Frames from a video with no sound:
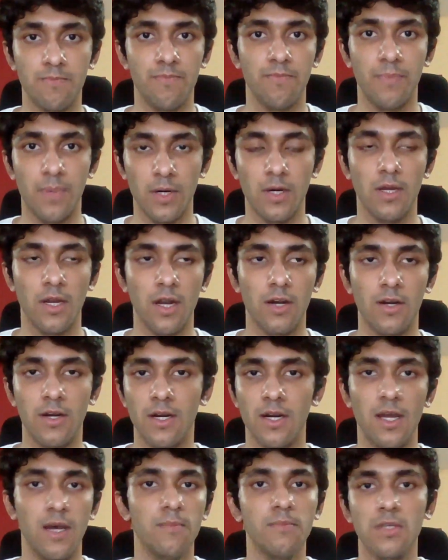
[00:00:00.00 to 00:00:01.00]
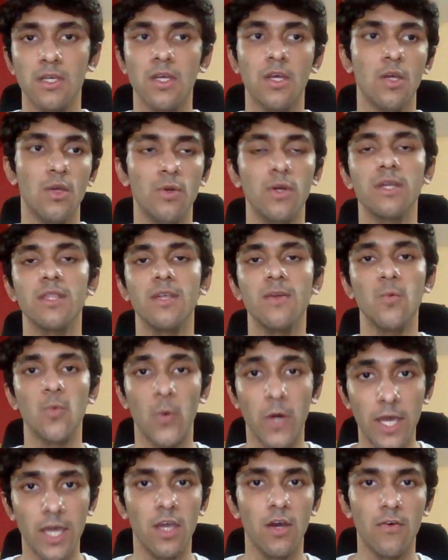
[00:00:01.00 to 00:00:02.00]
per 100 grams, you can then
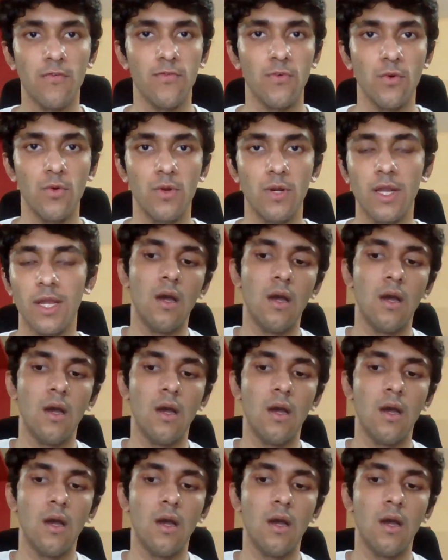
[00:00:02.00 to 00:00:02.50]
weigh your food.